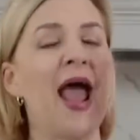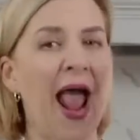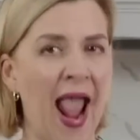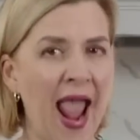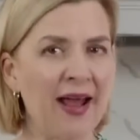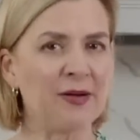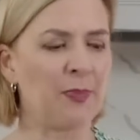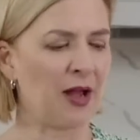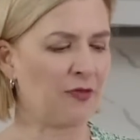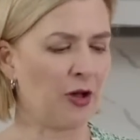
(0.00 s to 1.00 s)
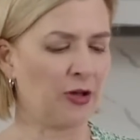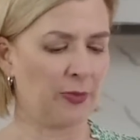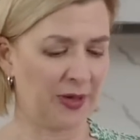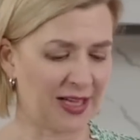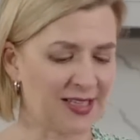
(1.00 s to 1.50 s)
and by volume.
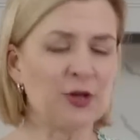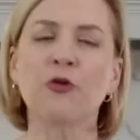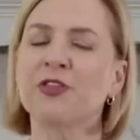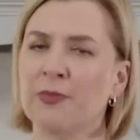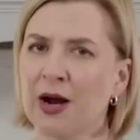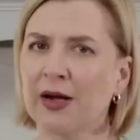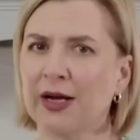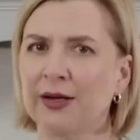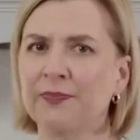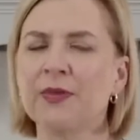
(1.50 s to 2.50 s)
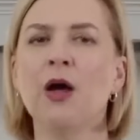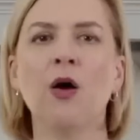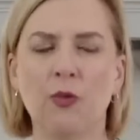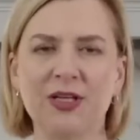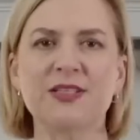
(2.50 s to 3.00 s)
Because in North America,
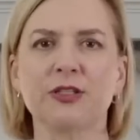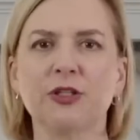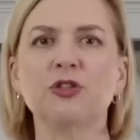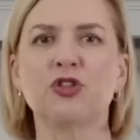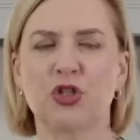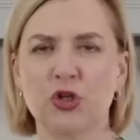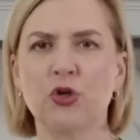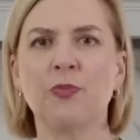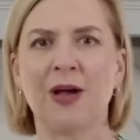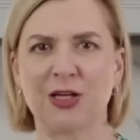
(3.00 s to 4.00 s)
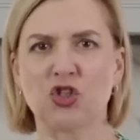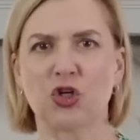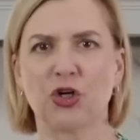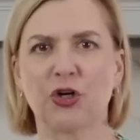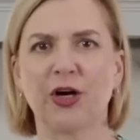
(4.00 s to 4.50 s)
we still do
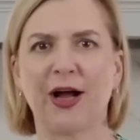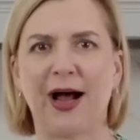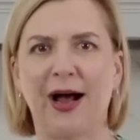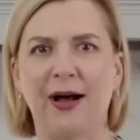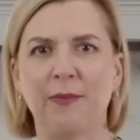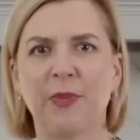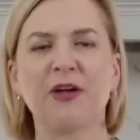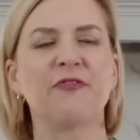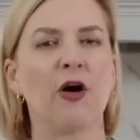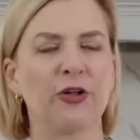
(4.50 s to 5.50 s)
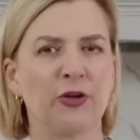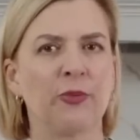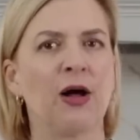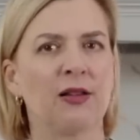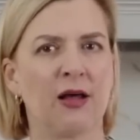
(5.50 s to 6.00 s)
measure by
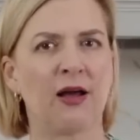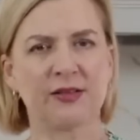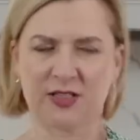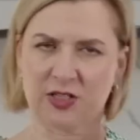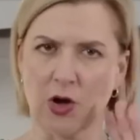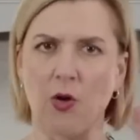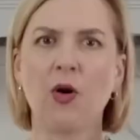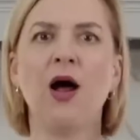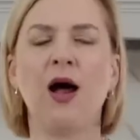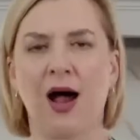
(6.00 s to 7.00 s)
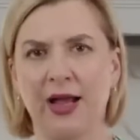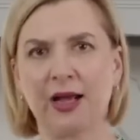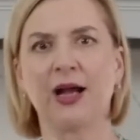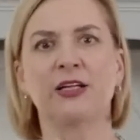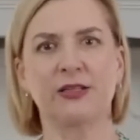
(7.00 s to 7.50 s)
volume a lot. So
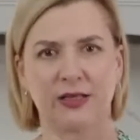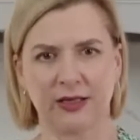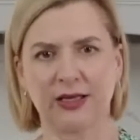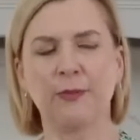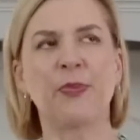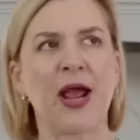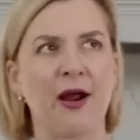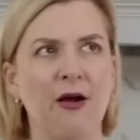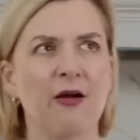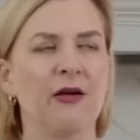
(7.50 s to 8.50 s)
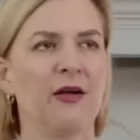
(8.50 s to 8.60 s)
I compare